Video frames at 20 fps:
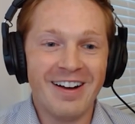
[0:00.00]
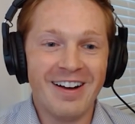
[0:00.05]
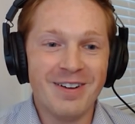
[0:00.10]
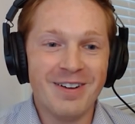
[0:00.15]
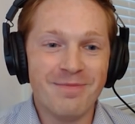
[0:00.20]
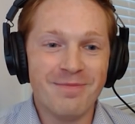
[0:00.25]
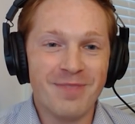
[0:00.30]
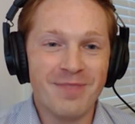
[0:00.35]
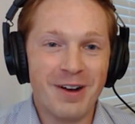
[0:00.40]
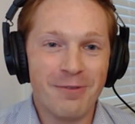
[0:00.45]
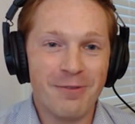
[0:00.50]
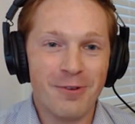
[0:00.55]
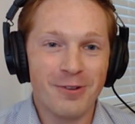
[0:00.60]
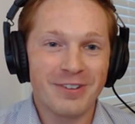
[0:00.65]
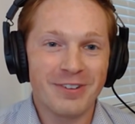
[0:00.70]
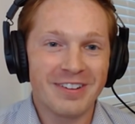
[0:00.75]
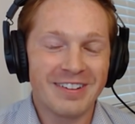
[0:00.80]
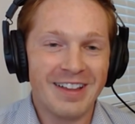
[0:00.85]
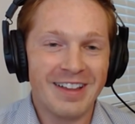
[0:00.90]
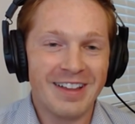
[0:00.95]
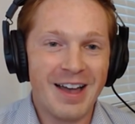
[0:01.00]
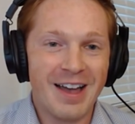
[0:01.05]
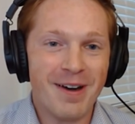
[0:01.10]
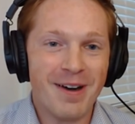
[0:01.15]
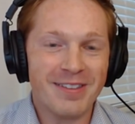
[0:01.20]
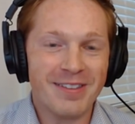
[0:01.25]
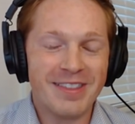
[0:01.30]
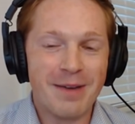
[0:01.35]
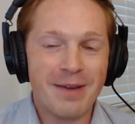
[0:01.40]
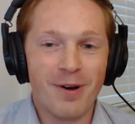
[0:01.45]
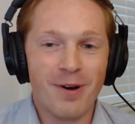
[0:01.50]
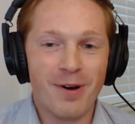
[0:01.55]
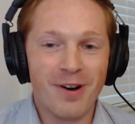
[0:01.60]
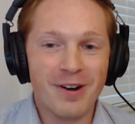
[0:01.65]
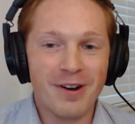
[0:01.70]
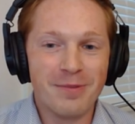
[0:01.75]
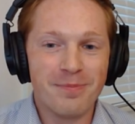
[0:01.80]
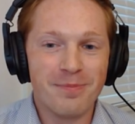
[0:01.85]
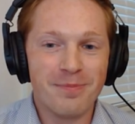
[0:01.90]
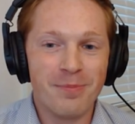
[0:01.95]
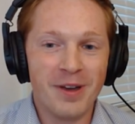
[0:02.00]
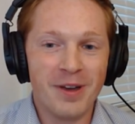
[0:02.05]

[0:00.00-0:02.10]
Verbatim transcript: Um, I won't lie about that part,